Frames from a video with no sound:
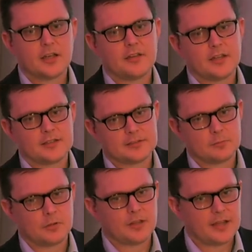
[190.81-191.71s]
and that is
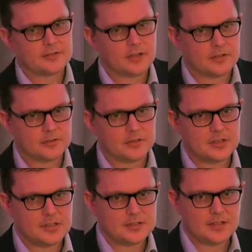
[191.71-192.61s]
one less hurdle that
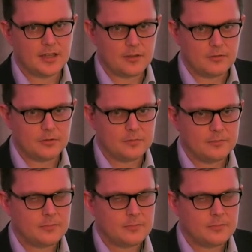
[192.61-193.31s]
you need to get through.